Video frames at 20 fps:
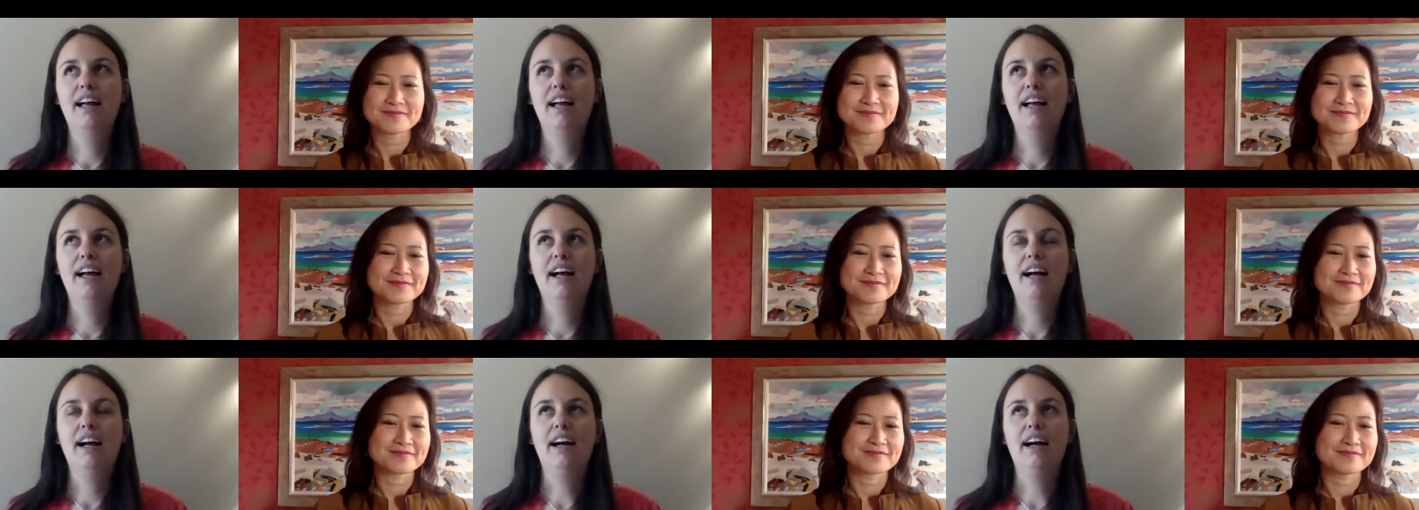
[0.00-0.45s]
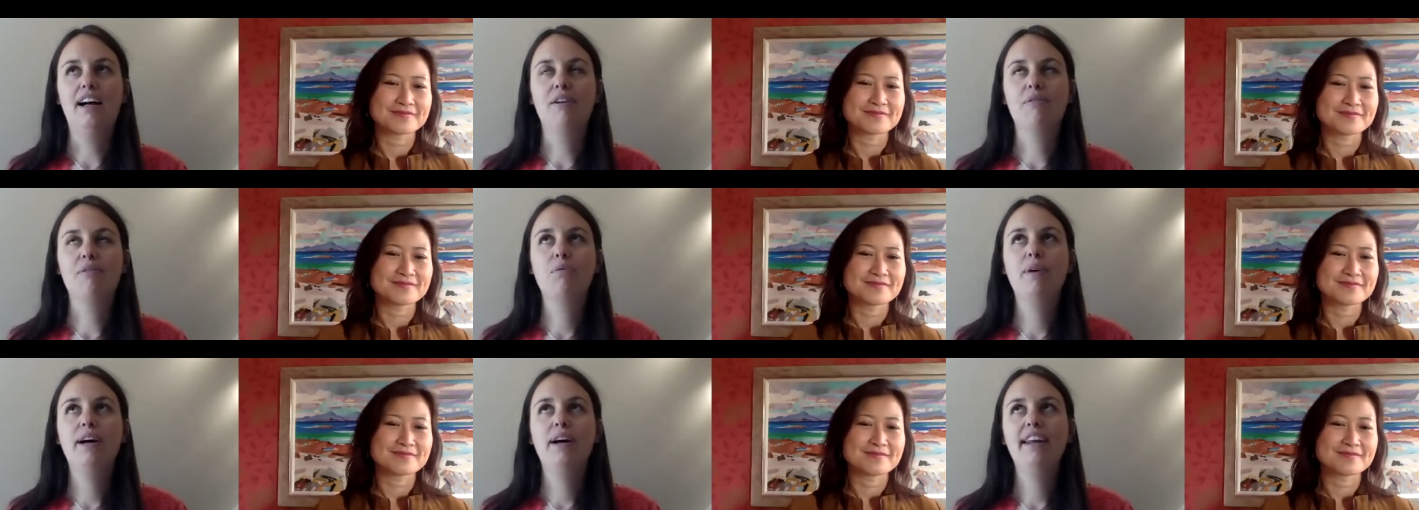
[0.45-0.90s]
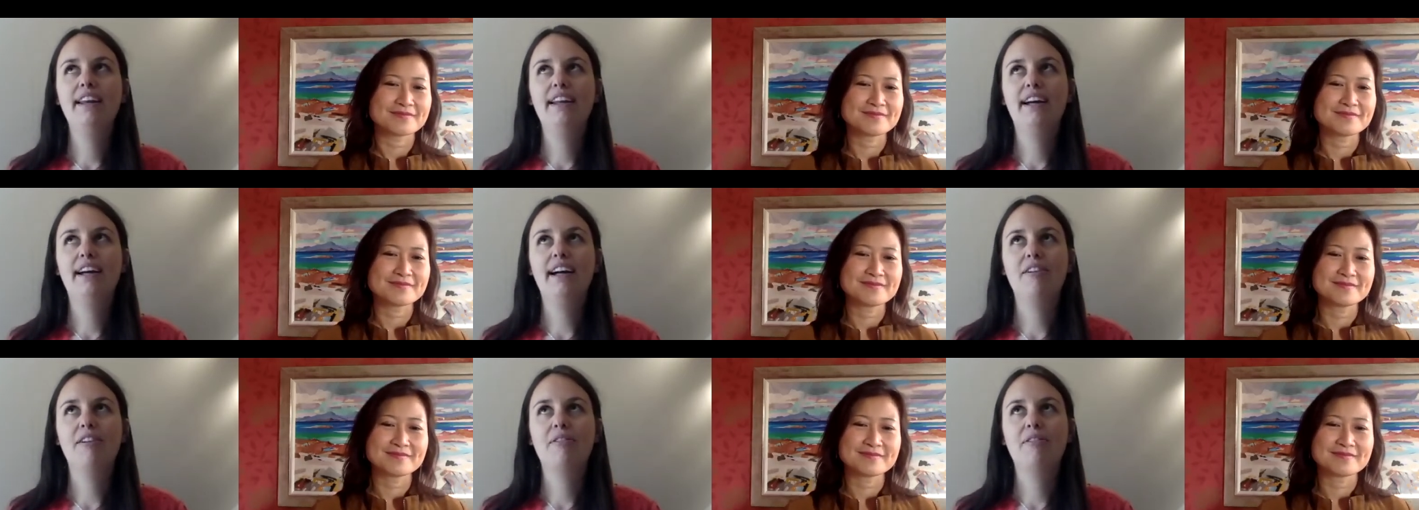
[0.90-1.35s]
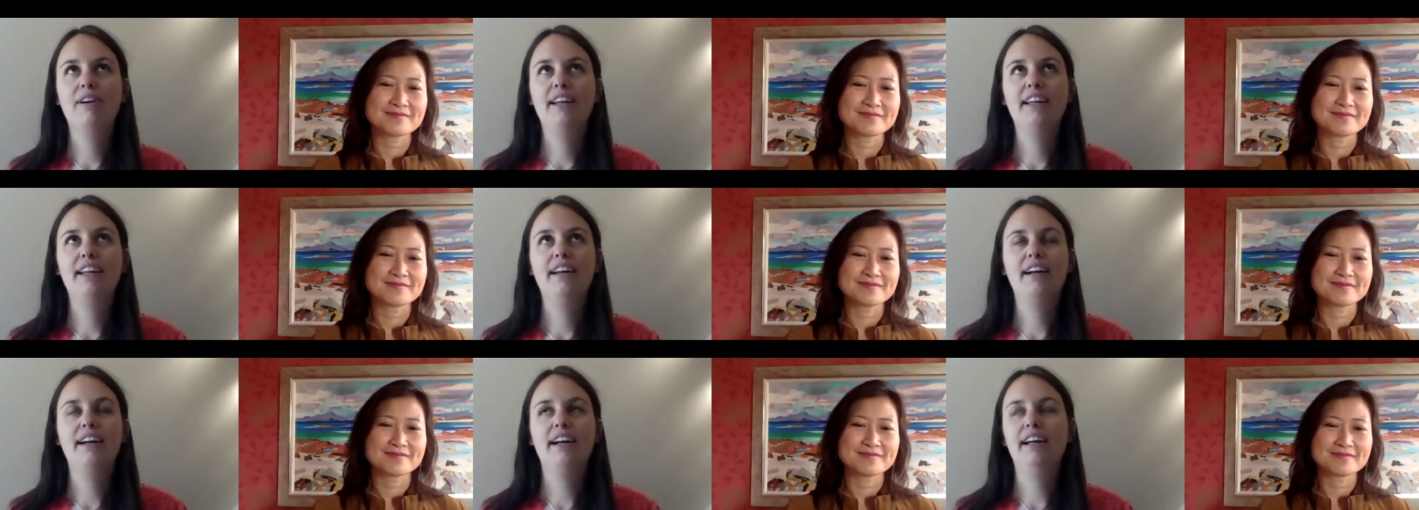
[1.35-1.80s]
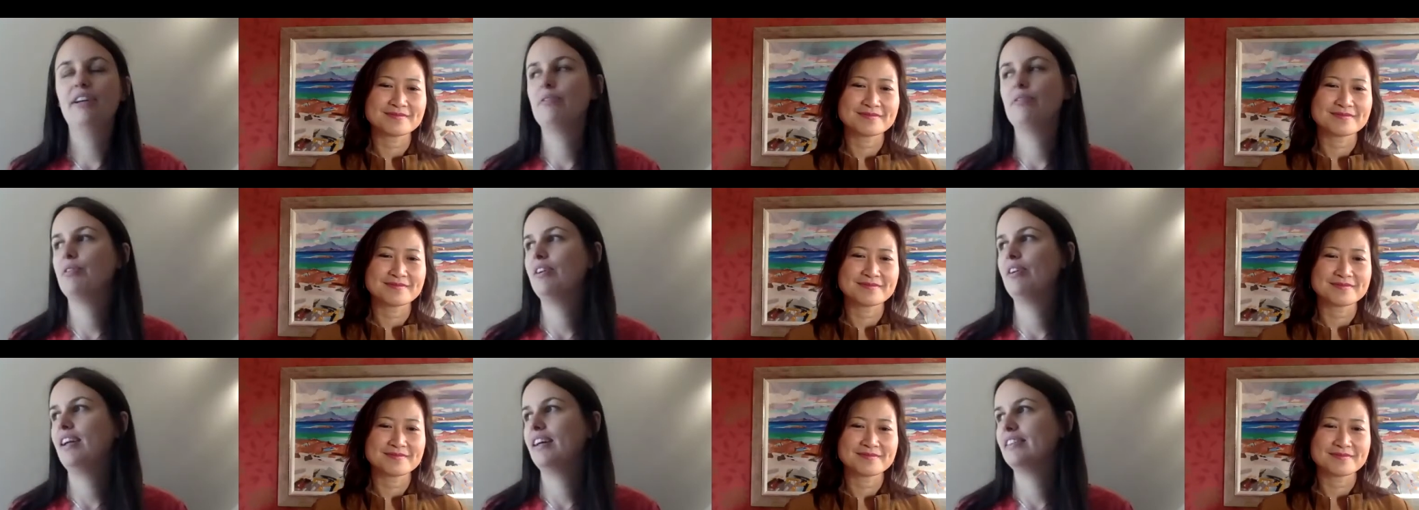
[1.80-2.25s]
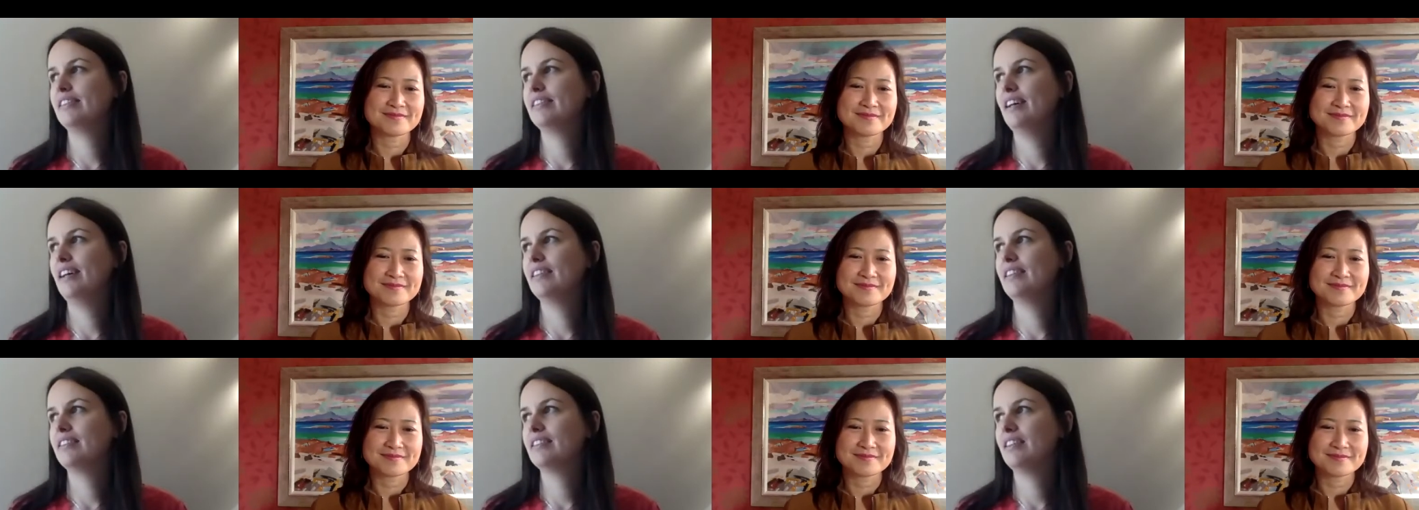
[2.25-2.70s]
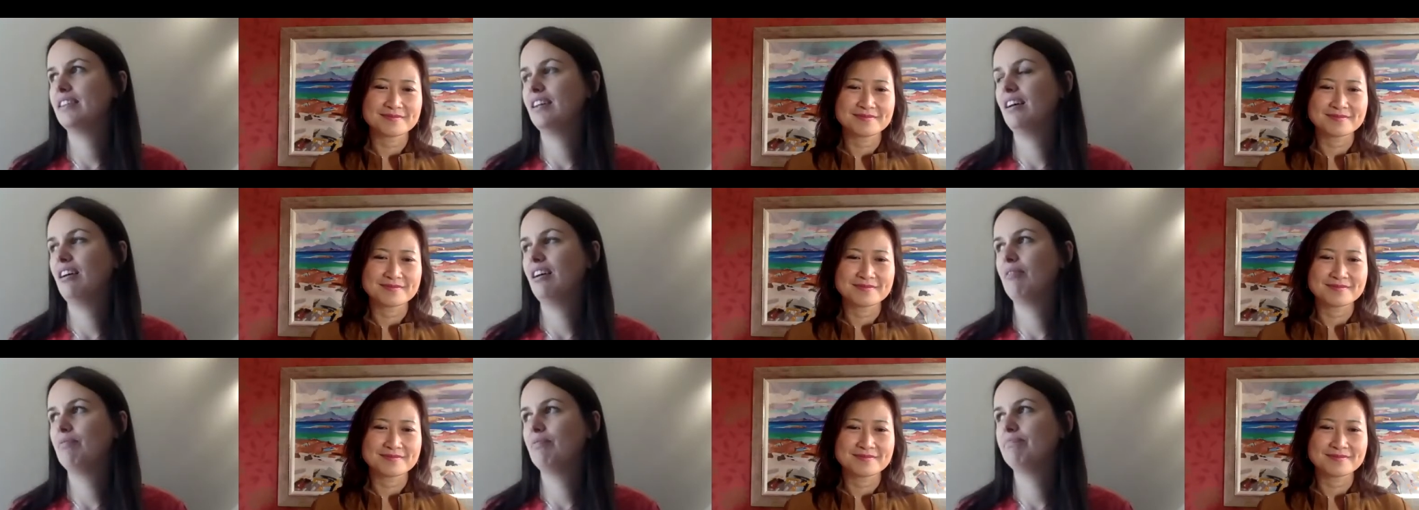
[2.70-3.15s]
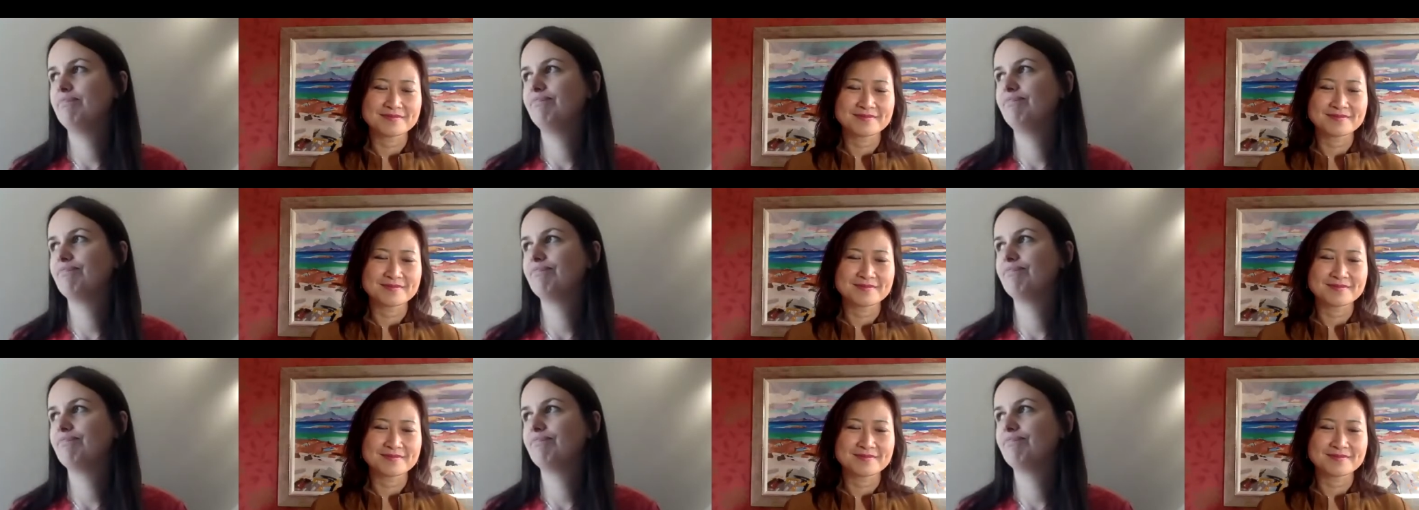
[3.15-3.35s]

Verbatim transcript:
Speaker 1: uh, when when I realized that, um,